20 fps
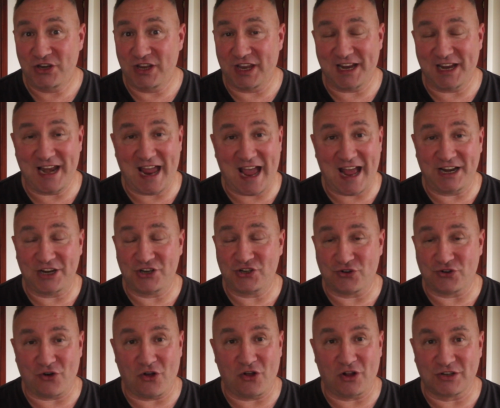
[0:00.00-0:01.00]
you can add it
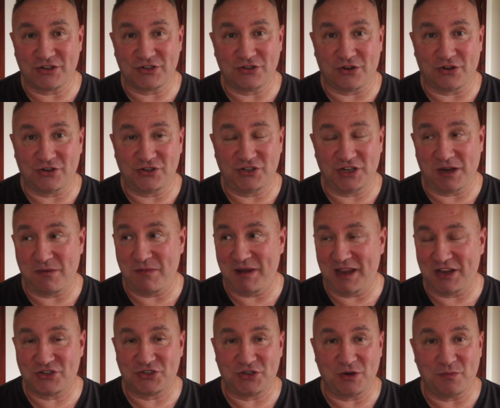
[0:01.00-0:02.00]
to all sorts. You can
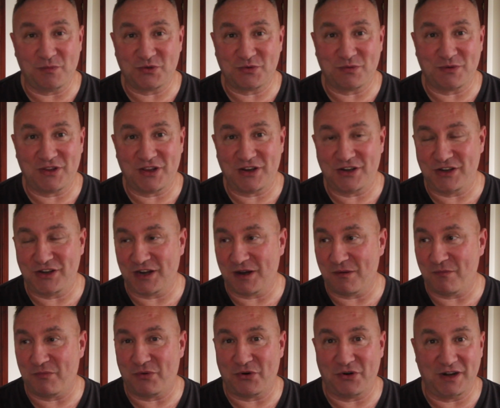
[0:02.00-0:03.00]
make soups with it, you
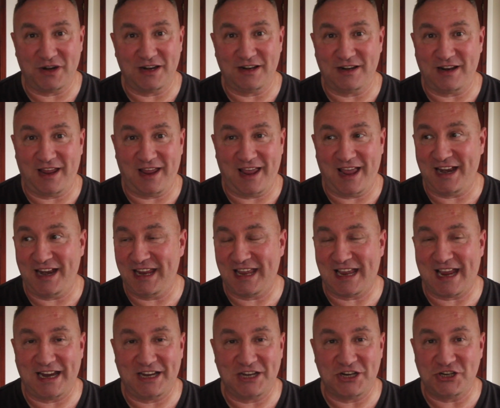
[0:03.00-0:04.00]
can put it into any
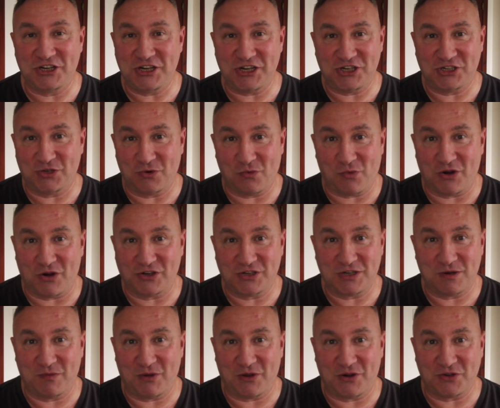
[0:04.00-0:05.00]
kind of dish you
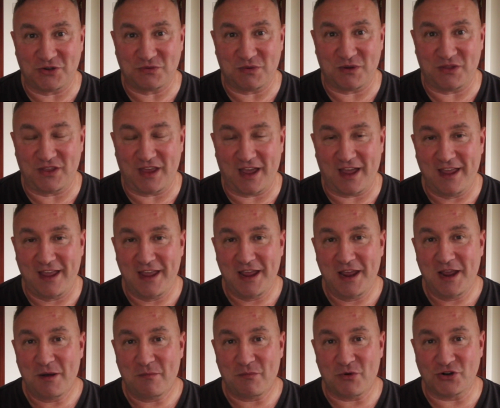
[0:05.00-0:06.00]
want, to be honest with you.
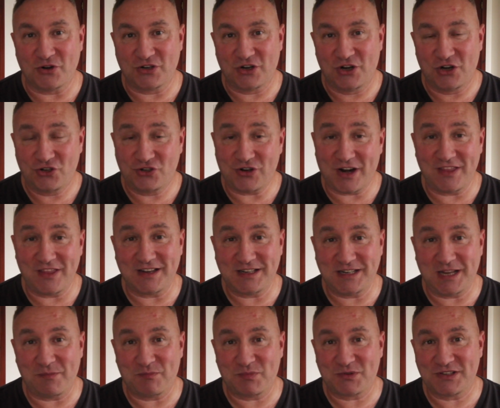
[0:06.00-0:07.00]
But try the
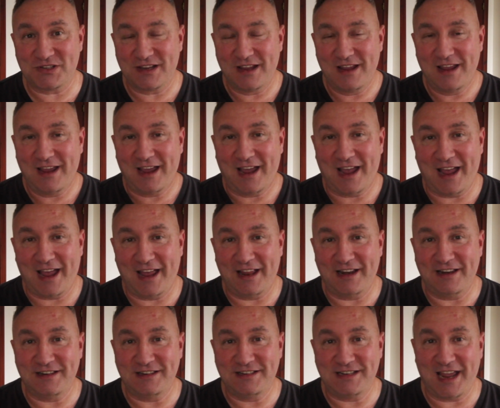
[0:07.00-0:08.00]
tips
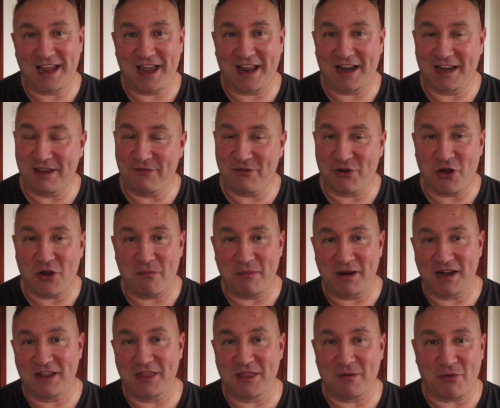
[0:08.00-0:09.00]
and leave a
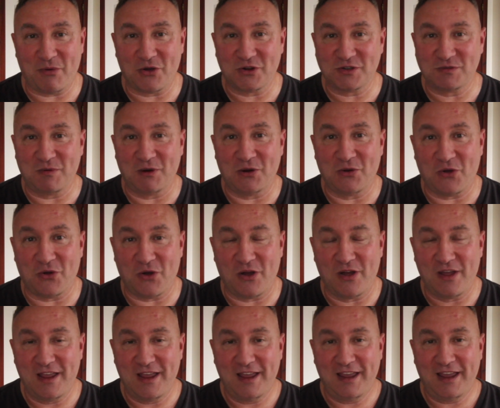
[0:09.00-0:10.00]
comment in the box below
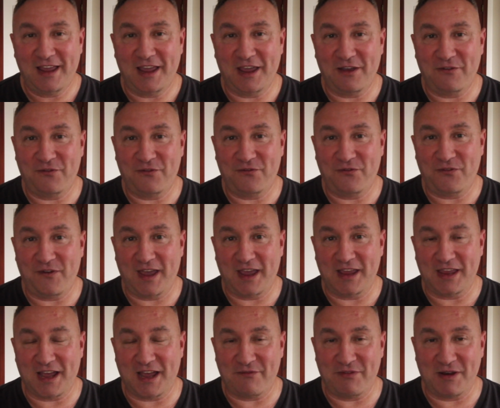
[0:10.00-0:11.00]
if
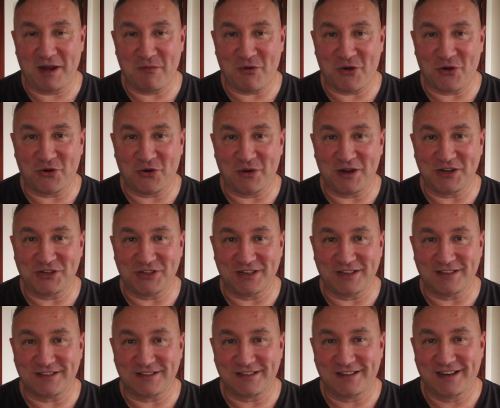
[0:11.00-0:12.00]
you have any more
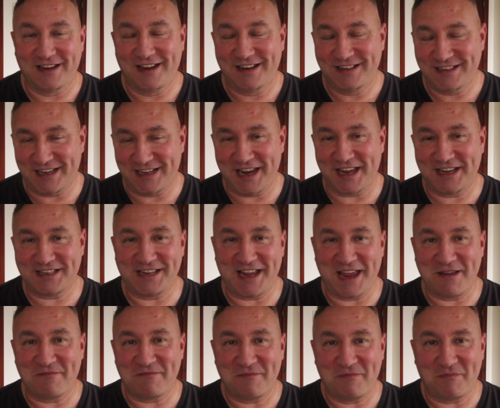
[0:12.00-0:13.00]
questions. Till next
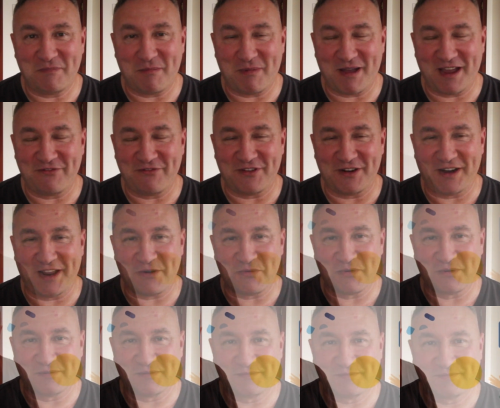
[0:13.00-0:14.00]
time, bye bye for now.